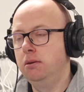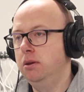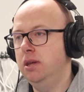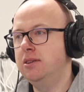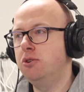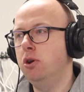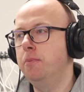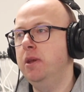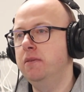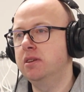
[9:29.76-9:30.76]
It's got a
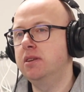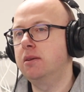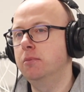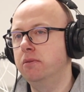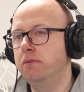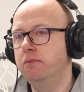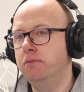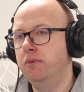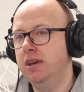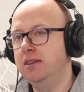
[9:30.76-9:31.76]
bit of a stigma
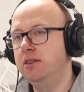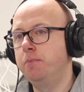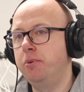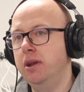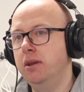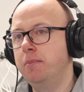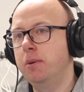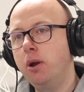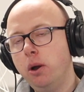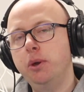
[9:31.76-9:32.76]
related to print, and
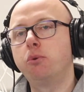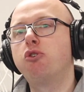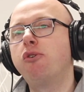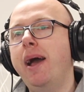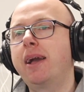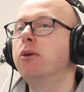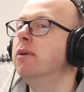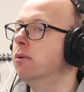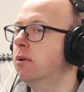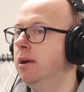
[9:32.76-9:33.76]
people go, oh, it'll crack
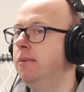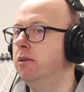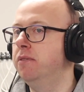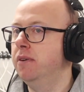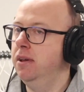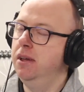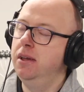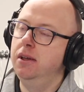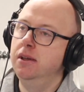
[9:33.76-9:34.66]
or it'll come off. Yeah.